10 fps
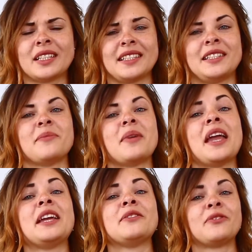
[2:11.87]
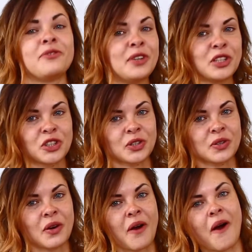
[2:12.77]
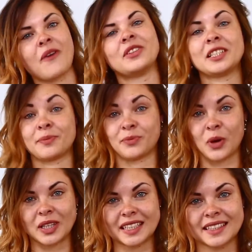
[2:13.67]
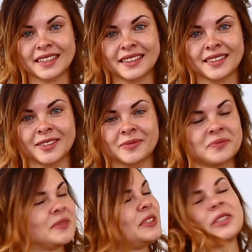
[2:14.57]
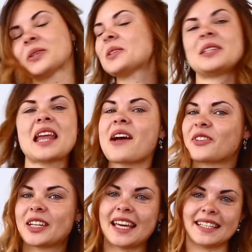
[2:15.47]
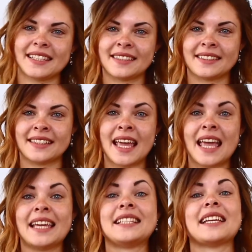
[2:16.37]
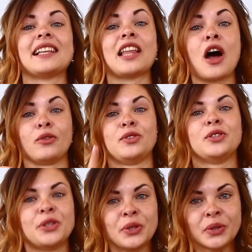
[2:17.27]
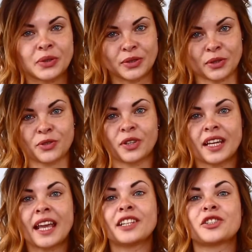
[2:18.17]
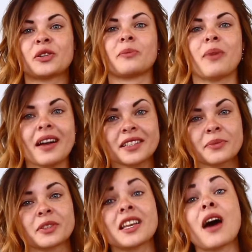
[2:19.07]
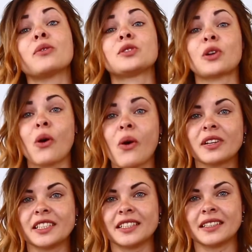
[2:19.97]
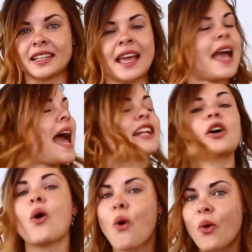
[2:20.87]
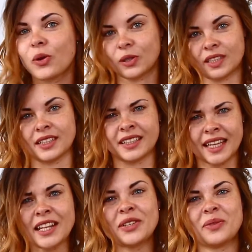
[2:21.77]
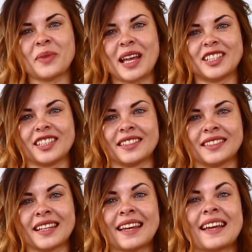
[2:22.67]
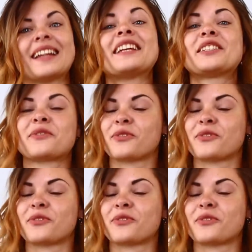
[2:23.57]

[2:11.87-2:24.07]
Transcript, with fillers: is the main feature of this product? You'll never guess. It allows you to create your bot without coding at all. Can you imagine? And it's